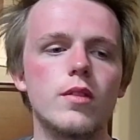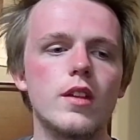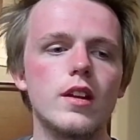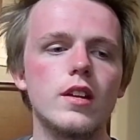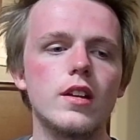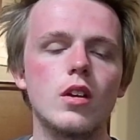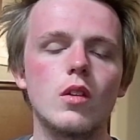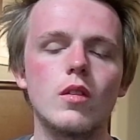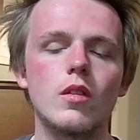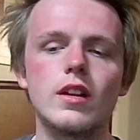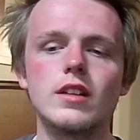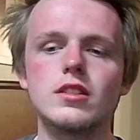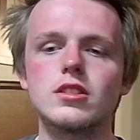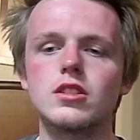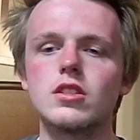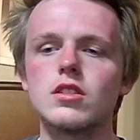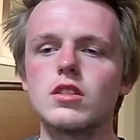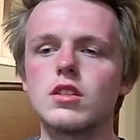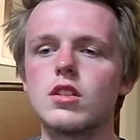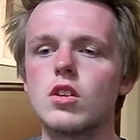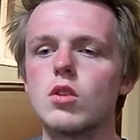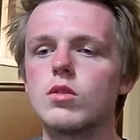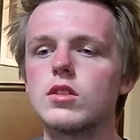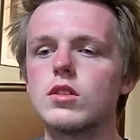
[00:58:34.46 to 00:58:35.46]
necessarily
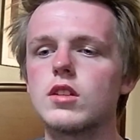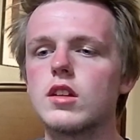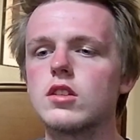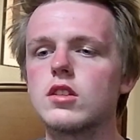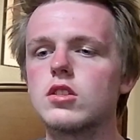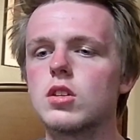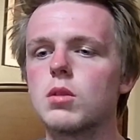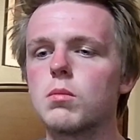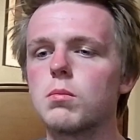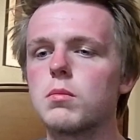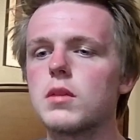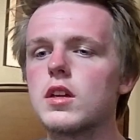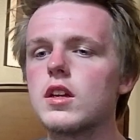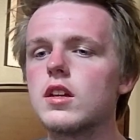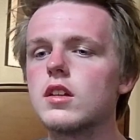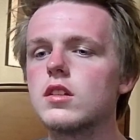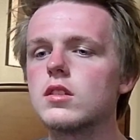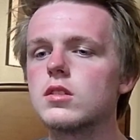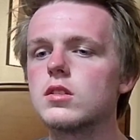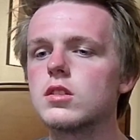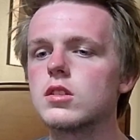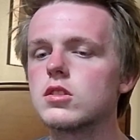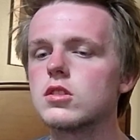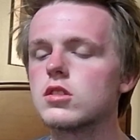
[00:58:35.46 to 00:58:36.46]
know what that term means.
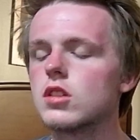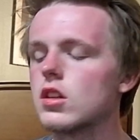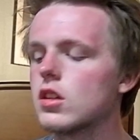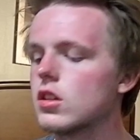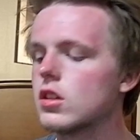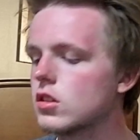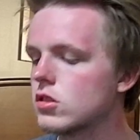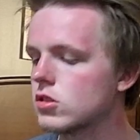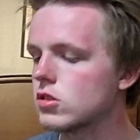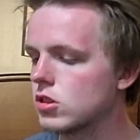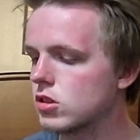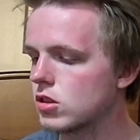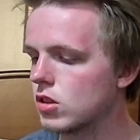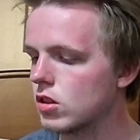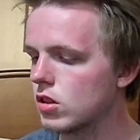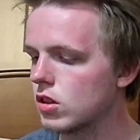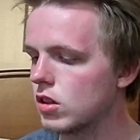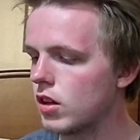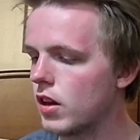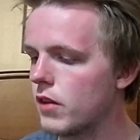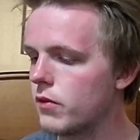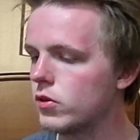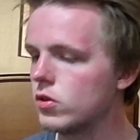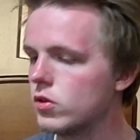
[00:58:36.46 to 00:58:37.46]
There's a certain
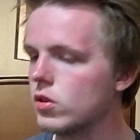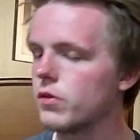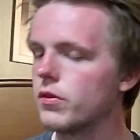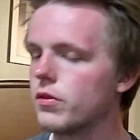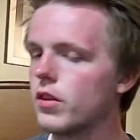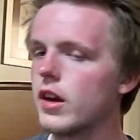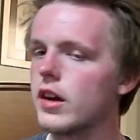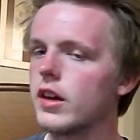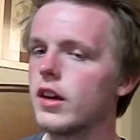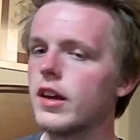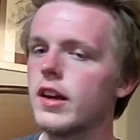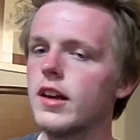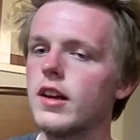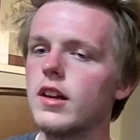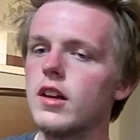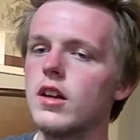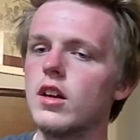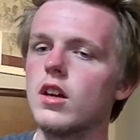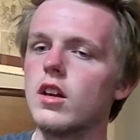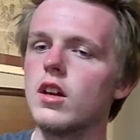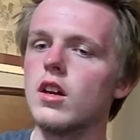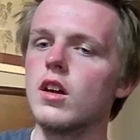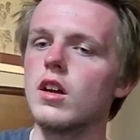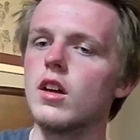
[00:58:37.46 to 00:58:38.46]
level of like
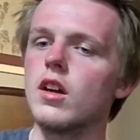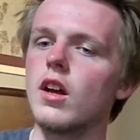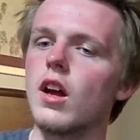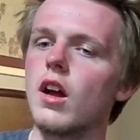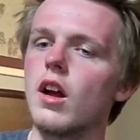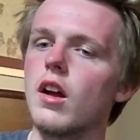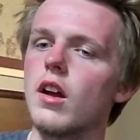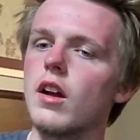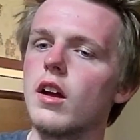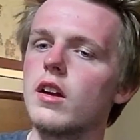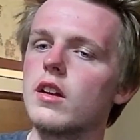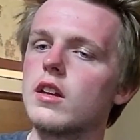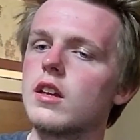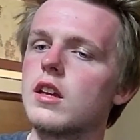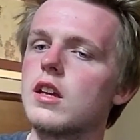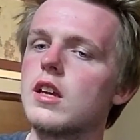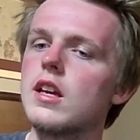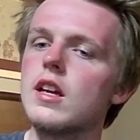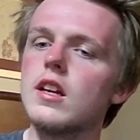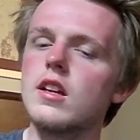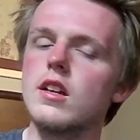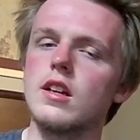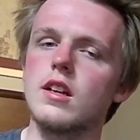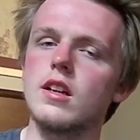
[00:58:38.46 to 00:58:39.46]

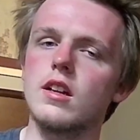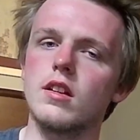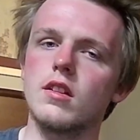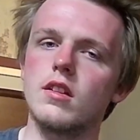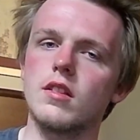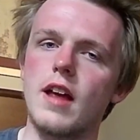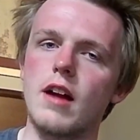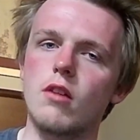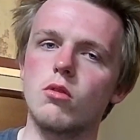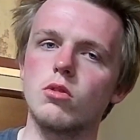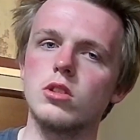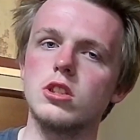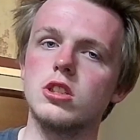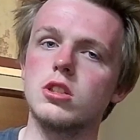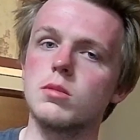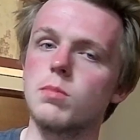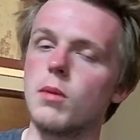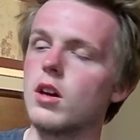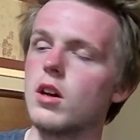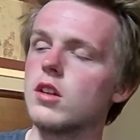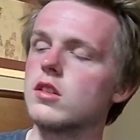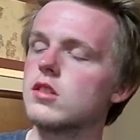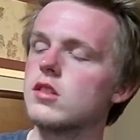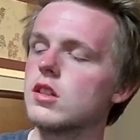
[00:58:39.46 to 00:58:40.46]
getting that
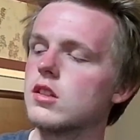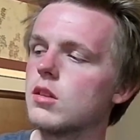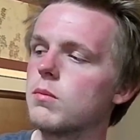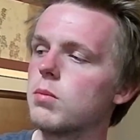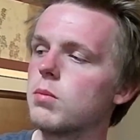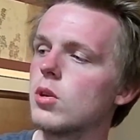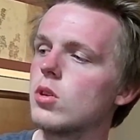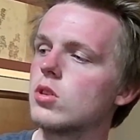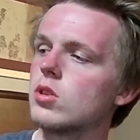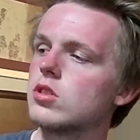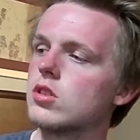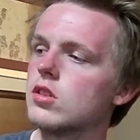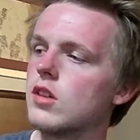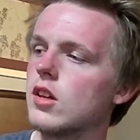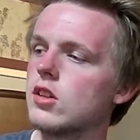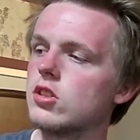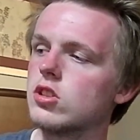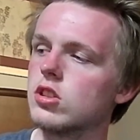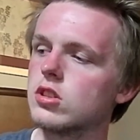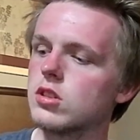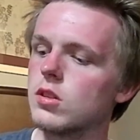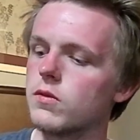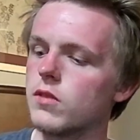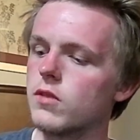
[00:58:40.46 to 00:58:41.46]
response that the person that
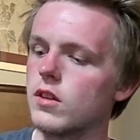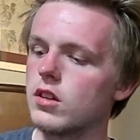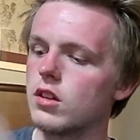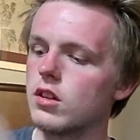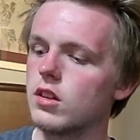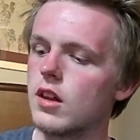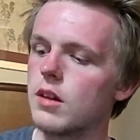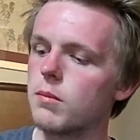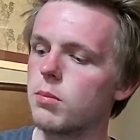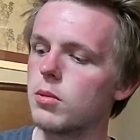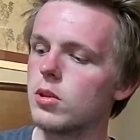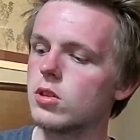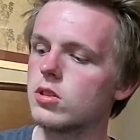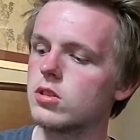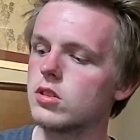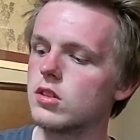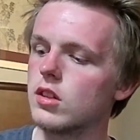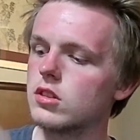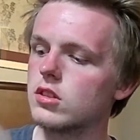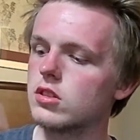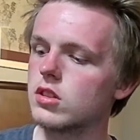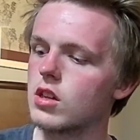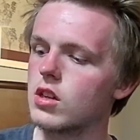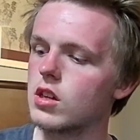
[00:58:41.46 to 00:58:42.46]
just offended that person
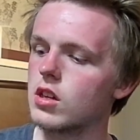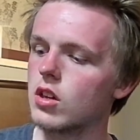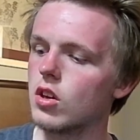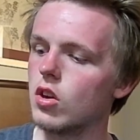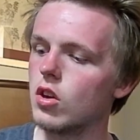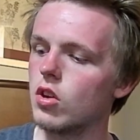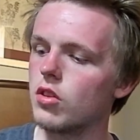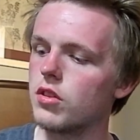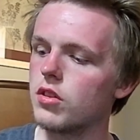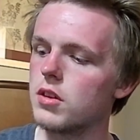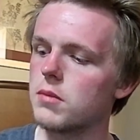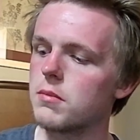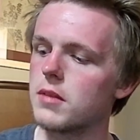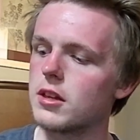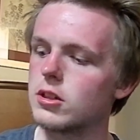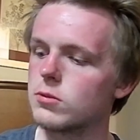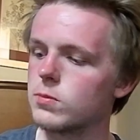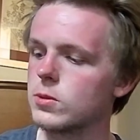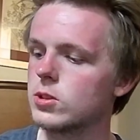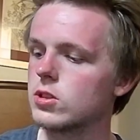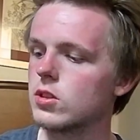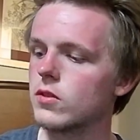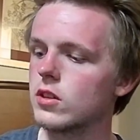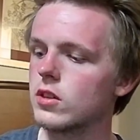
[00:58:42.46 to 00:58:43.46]
that's going to call them that
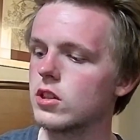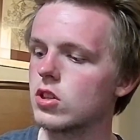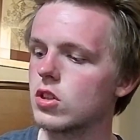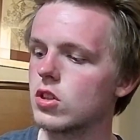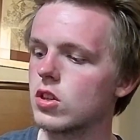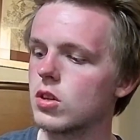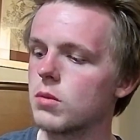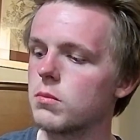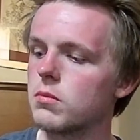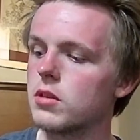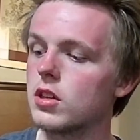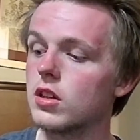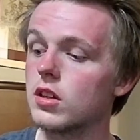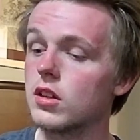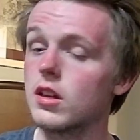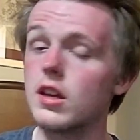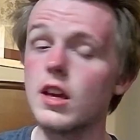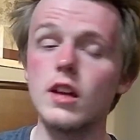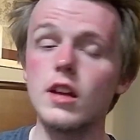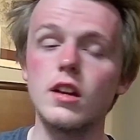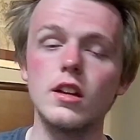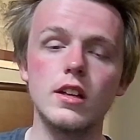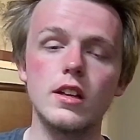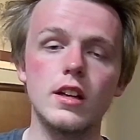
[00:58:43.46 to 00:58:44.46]
specific term,
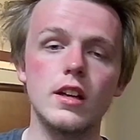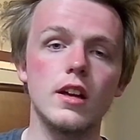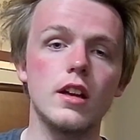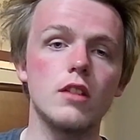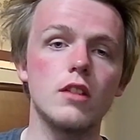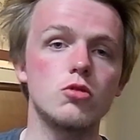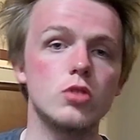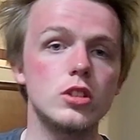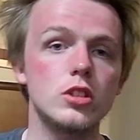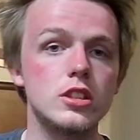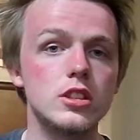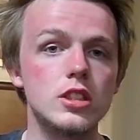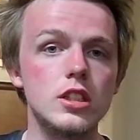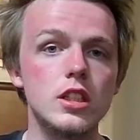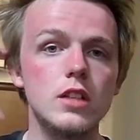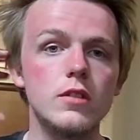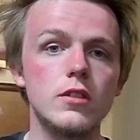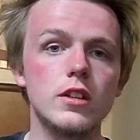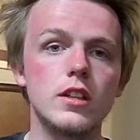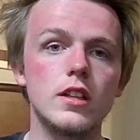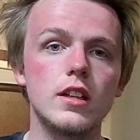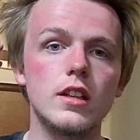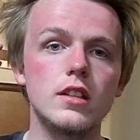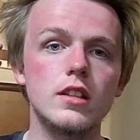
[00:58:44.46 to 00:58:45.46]
getting it and
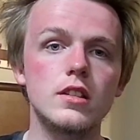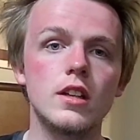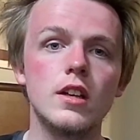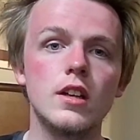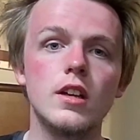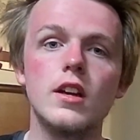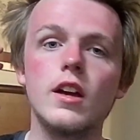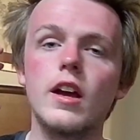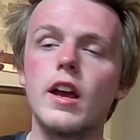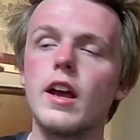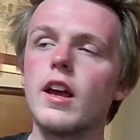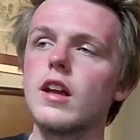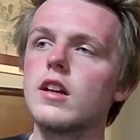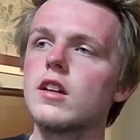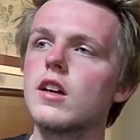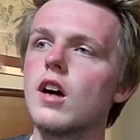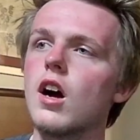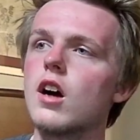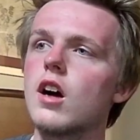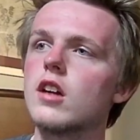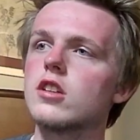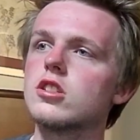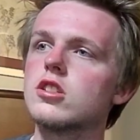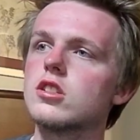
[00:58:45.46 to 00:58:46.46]
receiving it, and
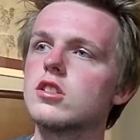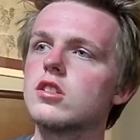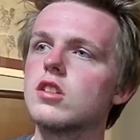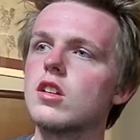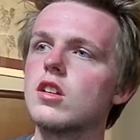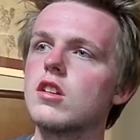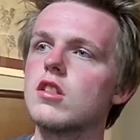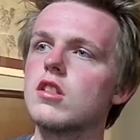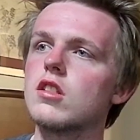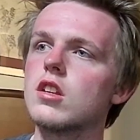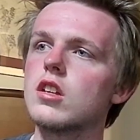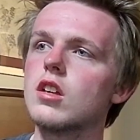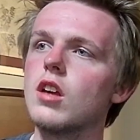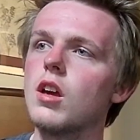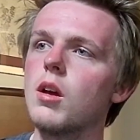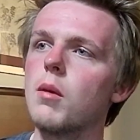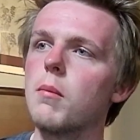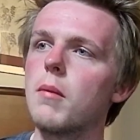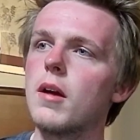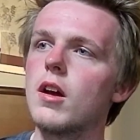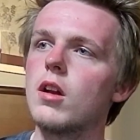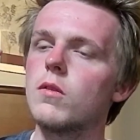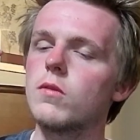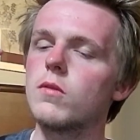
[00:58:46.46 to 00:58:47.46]
consciously thinking
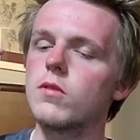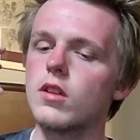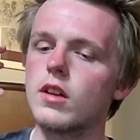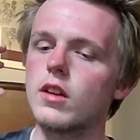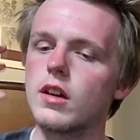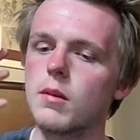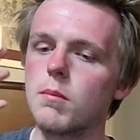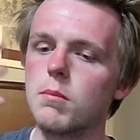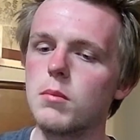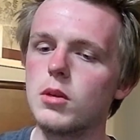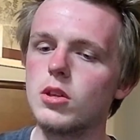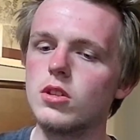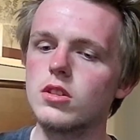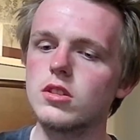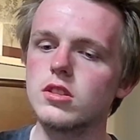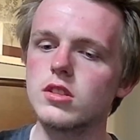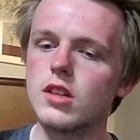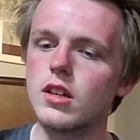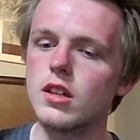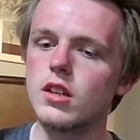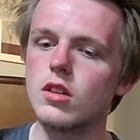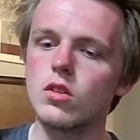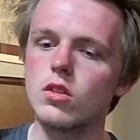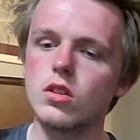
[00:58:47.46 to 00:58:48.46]
about it for like a
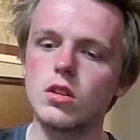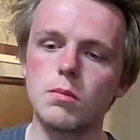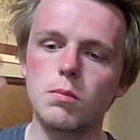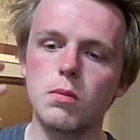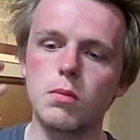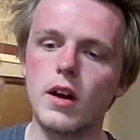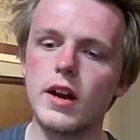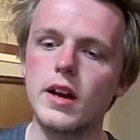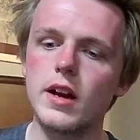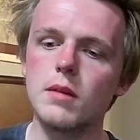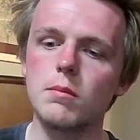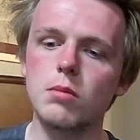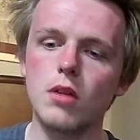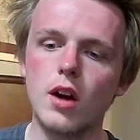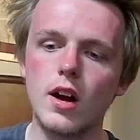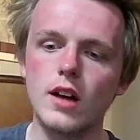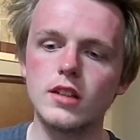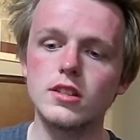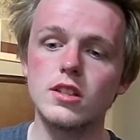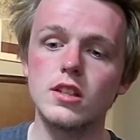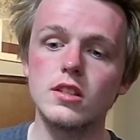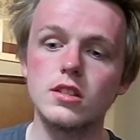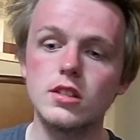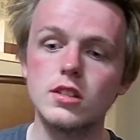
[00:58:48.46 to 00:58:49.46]
millisecond, or their brain
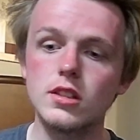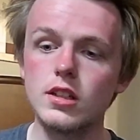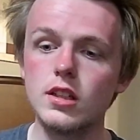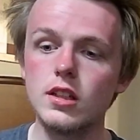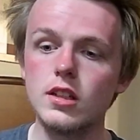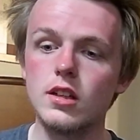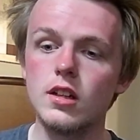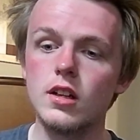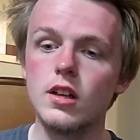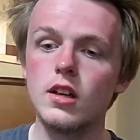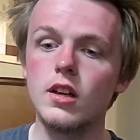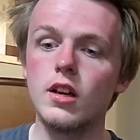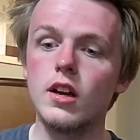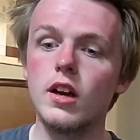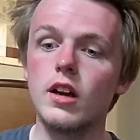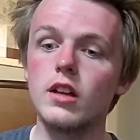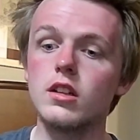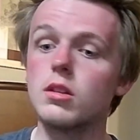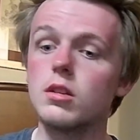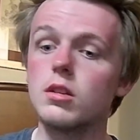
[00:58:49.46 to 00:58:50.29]
processing it, and their